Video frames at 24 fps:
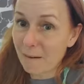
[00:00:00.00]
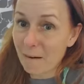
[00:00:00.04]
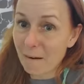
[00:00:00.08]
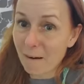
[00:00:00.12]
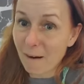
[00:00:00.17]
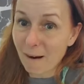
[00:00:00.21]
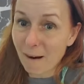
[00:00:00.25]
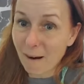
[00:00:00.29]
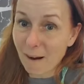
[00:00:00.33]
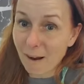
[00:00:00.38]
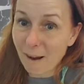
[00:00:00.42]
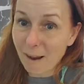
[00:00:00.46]

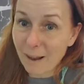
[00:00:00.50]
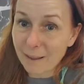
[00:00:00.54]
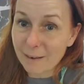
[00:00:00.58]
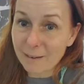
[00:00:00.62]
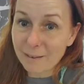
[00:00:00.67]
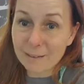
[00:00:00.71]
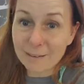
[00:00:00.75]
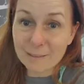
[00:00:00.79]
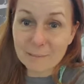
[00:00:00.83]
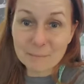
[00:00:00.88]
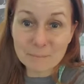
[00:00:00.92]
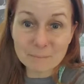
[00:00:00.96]

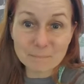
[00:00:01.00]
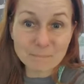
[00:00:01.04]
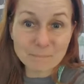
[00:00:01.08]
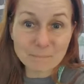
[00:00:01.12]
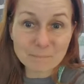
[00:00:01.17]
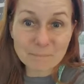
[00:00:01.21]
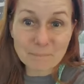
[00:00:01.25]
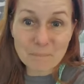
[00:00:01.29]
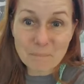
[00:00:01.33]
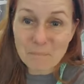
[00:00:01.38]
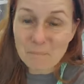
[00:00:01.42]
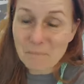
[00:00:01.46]
on
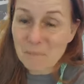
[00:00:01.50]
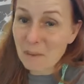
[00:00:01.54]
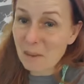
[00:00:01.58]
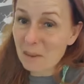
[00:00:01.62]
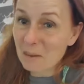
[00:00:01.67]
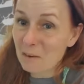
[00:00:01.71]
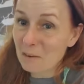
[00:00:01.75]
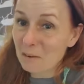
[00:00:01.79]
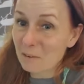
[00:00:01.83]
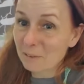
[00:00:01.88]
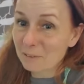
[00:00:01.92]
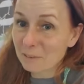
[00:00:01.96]

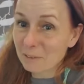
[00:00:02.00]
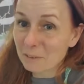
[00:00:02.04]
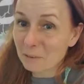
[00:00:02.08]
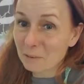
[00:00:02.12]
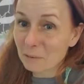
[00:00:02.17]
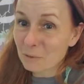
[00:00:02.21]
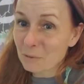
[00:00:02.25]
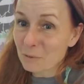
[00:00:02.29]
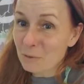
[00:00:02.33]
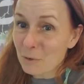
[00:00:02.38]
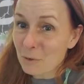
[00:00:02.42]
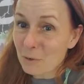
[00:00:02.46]

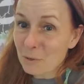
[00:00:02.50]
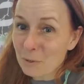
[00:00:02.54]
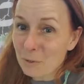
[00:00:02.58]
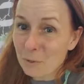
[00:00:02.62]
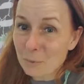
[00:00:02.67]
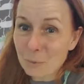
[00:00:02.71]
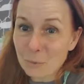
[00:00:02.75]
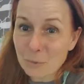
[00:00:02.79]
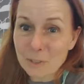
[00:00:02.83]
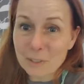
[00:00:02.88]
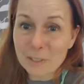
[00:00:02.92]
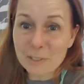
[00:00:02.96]
little
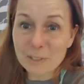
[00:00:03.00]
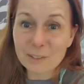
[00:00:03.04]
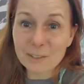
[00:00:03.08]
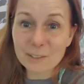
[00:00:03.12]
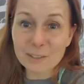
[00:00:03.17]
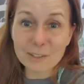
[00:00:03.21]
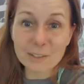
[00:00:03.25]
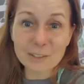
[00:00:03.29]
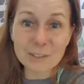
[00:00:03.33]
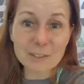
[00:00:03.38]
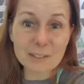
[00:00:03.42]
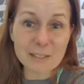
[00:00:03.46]

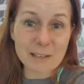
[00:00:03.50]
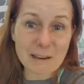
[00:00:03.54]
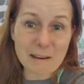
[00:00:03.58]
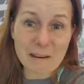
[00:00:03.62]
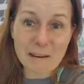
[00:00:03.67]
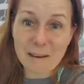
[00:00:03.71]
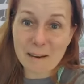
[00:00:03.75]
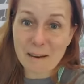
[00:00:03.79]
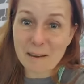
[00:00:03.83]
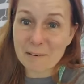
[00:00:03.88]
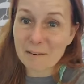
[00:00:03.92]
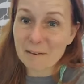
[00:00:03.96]
newsreels
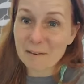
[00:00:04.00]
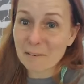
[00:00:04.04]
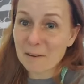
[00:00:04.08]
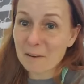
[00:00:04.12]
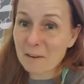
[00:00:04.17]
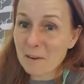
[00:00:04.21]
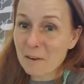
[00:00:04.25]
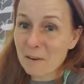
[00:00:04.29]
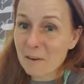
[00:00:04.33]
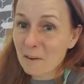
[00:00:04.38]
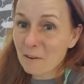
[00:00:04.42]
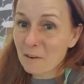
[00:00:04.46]
and
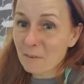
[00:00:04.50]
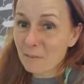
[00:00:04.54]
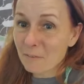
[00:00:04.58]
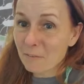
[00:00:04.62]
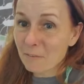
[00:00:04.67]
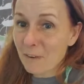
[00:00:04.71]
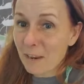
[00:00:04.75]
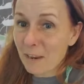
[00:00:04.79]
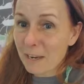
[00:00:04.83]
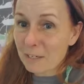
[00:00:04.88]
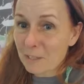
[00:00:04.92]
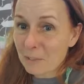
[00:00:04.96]

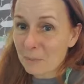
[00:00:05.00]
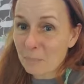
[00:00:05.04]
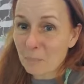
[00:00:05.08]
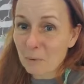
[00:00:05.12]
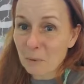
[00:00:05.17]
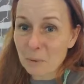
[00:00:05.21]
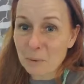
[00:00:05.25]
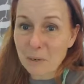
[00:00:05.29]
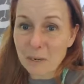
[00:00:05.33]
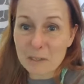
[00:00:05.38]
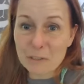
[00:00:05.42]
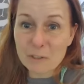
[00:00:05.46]

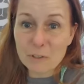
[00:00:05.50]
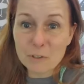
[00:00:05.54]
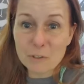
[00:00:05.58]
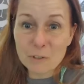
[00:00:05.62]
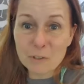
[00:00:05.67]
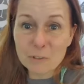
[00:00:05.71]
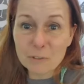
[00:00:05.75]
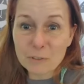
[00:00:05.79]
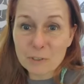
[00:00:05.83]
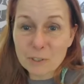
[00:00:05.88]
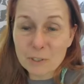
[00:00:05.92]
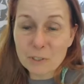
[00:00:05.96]
Facebook and
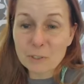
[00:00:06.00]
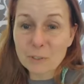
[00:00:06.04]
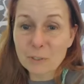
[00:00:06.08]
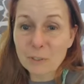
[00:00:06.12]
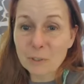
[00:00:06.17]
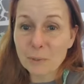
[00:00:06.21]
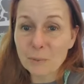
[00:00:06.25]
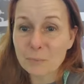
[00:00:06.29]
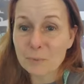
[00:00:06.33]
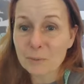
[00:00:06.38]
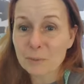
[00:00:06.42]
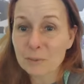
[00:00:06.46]

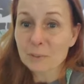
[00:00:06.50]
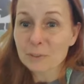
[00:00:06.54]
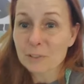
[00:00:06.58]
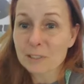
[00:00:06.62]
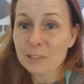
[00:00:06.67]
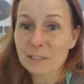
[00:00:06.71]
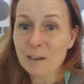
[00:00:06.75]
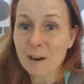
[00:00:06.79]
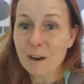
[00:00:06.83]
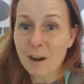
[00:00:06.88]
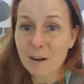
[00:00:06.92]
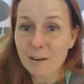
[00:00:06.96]
YouTube, you'll
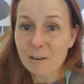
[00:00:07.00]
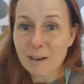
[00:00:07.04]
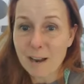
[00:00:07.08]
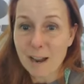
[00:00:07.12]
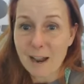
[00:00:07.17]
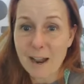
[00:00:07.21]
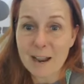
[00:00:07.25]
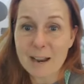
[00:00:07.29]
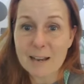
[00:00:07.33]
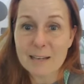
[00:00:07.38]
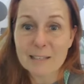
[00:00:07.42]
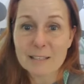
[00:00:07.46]
see all
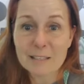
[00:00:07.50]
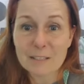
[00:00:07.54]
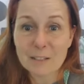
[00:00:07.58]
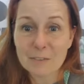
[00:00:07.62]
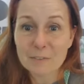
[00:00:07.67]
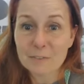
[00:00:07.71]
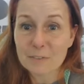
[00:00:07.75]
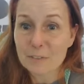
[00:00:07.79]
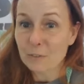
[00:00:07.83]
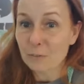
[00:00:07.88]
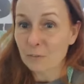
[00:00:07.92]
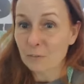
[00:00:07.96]
kinds
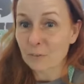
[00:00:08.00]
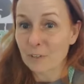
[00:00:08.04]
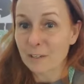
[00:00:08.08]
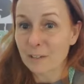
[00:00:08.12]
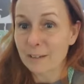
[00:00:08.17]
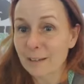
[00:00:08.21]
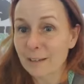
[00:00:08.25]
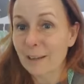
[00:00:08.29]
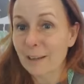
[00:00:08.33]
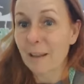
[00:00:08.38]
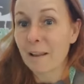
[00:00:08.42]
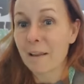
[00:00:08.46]
of
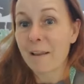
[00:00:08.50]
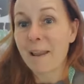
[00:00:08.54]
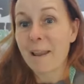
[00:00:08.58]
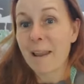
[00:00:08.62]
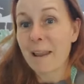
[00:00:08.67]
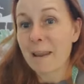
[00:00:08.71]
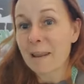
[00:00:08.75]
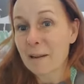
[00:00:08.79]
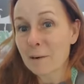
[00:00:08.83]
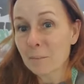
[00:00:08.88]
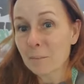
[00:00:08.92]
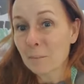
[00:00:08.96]
different
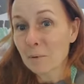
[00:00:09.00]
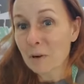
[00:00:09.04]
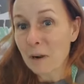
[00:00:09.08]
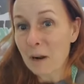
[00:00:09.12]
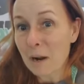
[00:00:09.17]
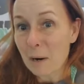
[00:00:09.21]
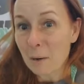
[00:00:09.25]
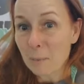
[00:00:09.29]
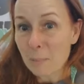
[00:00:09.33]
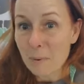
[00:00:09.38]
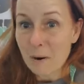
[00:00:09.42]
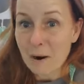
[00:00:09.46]
animal
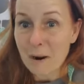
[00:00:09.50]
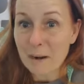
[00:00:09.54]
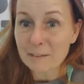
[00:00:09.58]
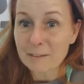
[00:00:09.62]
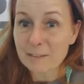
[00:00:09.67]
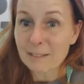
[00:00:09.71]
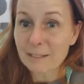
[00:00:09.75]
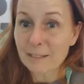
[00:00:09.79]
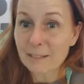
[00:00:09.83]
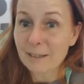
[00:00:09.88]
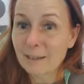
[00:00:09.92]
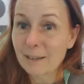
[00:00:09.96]

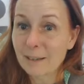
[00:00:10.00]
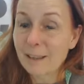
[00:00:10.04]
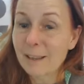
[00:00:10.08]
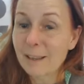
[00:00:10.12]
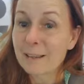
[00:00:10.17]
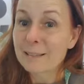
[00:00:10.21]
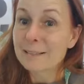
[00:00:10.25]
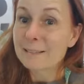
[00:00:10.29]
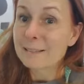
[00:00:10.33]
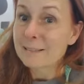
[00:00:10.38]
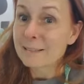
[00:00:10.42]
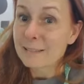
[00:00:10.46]
chiropractic
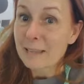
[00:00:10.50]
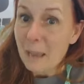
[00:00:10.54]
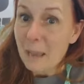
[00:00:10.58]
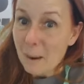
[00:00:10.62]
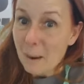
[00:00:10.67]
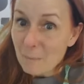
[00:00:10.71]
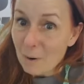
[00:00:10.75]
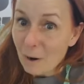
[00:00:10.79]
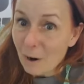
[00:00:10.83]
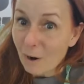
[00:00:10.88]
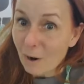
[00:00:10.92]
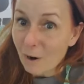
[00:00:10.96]

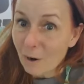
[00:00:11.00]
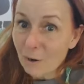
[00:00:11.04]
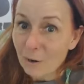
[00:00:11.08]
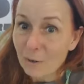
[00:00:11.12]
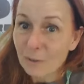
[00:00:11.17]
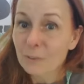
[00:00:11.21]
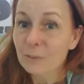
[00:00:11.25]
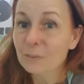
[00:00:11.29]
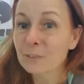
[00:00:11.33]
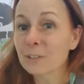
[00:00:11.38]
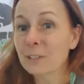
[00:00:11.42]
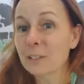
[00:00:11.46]

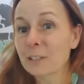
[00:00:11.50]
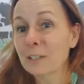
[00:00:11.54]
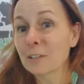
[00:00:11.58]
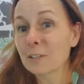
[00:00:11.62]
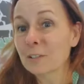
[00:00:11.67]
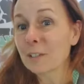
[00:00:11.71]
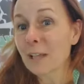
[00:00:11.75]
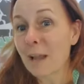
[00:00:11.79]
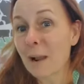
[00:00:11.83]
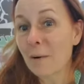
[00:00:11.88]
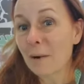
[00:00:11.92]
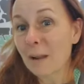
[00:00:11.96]
demos.
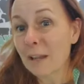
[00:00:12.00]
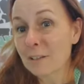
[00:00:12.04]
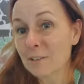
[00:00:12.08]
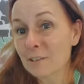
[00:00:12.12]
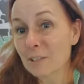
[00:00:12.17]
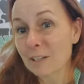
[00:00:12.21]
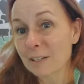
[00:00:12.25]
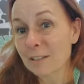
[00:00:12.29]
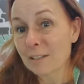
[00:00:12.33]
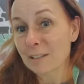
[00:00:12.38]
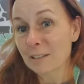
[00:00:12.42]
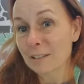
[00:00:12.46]
Here's how I
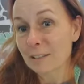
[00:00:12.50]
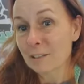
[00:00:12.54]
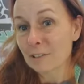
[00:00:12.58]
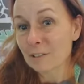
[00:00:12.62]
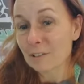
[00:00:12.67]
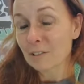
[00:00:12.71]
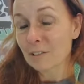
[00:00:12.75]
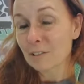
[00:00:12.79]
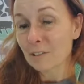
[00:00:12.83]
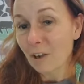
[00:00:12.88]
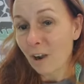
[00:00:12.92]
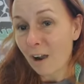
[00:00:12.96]
adjusted
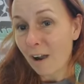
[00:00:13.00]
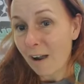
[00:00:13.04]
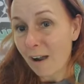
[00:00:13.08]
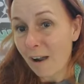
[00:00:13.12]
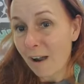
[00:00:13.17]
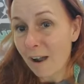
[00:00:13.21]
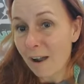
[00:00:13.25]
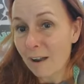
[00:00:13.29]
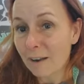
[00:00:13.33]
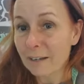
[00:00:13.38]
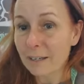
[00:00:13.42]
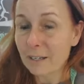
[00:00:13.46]
this
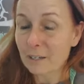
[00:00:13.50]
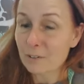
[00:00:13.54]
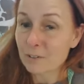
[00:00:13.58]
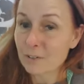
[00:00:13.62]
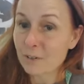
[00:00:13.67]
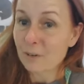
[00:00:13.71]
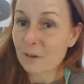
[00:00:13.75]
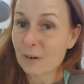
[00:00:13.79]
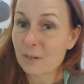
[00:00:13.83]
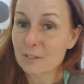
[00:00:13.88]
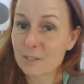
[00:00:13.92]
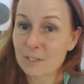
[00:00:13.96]
dog. Here's
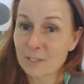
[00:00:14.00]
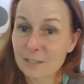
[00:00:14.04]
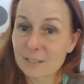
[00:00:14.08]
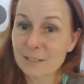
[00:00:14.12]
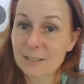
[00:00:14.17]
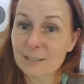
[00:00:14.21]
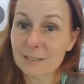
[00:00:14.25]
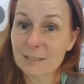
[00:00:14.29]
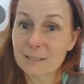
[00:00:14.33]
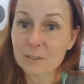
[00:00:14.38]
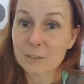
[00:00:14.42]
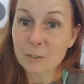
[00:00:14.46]
how I
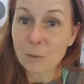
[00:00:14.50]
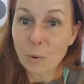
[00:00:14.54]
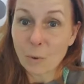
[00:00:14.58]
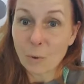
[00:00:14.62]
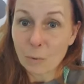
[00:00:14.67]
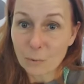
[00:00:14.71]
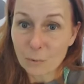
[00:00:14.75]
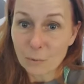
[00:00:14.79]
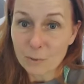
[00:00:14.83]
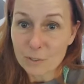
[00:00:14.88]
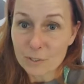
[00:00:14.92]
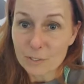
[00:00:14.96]
adjusted this
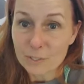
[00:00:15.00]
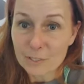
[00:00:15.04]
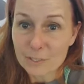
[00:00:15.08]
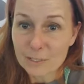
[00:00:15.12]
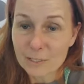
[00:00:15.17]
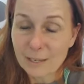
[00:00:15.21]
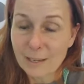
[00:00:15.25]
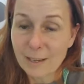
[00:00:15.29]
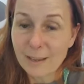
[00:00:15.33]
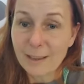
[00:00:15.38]
horse.